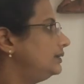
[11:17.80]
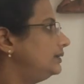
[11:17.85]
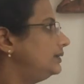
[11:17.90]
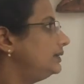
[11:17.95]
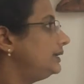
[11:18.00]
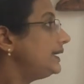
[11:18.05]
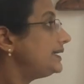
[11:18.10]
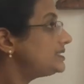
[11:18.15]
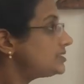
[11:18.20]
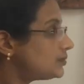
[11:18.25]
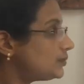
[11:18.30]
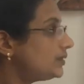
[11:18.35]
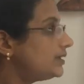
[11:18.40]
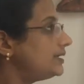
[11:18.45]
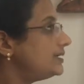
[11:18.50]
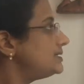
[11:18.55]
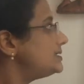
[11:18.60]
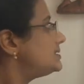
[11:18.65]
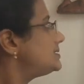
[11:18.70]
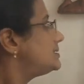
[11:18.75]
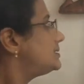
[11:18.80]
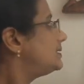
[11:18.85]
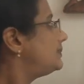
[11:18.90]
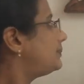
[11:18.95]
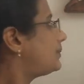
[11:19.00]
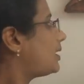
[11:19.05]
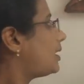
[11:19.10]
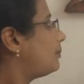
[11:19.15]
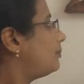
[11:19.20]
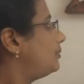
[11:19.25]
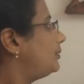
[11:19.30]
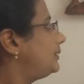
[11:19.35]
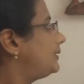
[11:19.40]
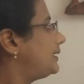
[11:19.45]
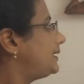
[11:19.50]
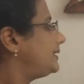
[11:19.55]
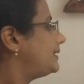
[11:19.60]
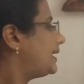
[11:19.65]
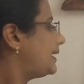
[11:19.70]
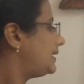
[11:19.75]
Next one is the probability
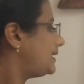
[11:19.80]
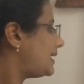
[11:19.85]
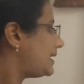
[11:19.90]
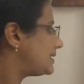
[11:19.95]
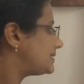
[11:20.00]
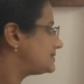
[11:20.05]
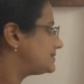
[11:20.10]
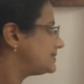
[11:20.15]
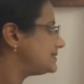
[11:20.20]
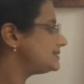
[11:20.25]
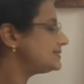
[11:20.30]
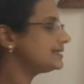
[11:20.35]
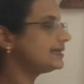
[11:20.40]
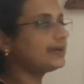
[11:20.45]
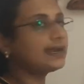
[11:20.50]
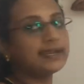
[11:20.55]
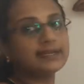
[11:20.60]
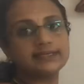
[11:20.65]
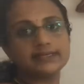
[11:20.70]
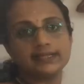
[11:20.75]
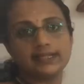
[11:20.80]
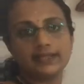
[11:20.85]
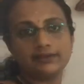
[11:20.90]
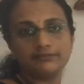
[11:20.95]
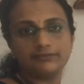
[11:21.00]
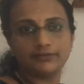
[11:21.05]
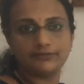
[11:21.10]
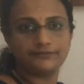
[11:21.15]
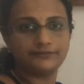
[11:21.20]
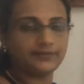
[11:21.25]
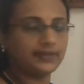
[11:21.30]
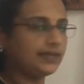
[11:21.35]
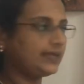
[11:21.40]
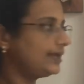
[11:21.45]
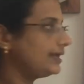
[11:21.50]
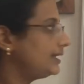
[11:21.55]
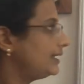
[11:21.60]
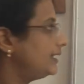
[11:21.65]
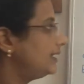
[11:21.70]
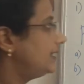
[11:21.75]
that x is greater than 50.
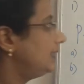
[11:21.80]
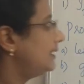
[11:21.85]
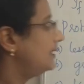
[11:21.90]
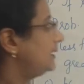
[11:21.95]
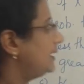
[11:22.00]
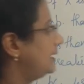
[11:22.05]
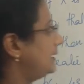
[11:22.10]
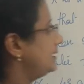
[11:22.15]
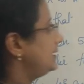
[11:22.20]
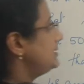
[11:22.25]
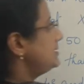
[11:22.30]
That is,